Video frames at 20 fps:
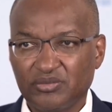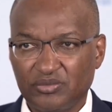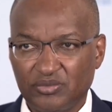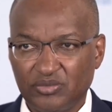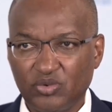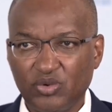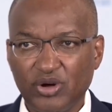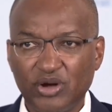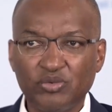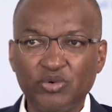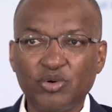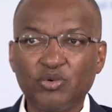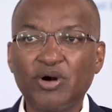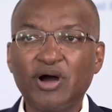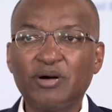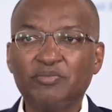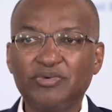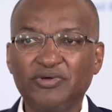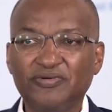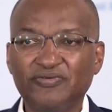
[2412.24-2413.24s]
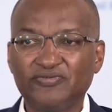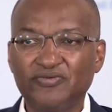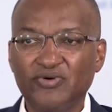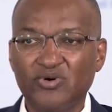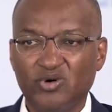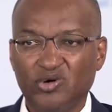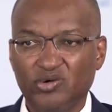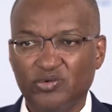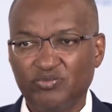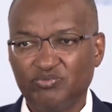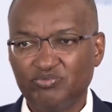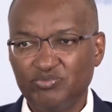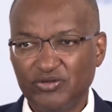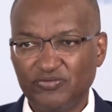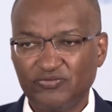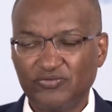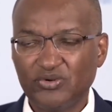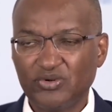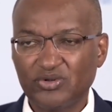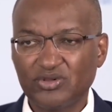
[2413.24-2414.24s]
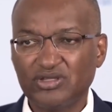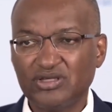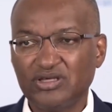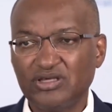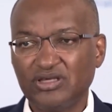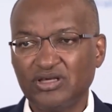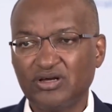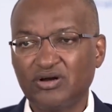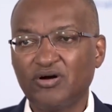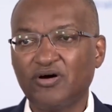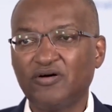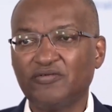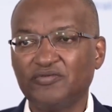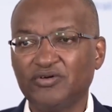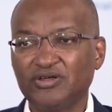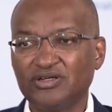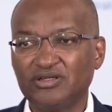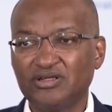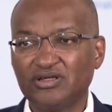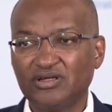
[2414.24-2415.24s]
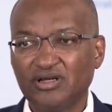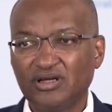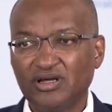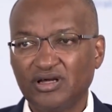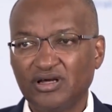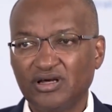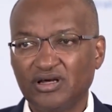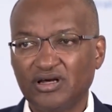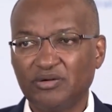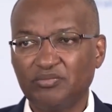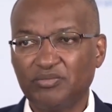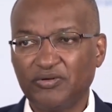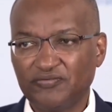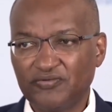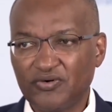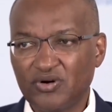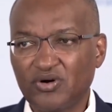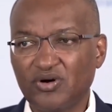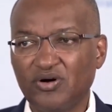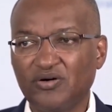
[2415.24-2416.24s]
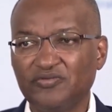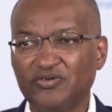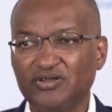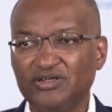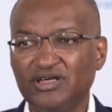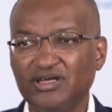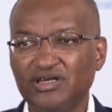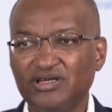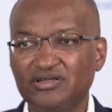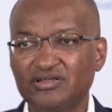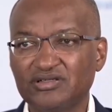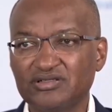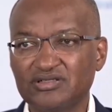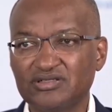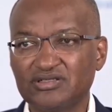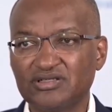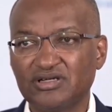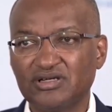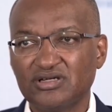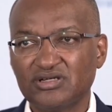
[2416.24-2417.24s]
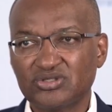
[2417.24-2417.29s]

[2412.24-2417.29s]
where we were before the COVID, before COVID hit us.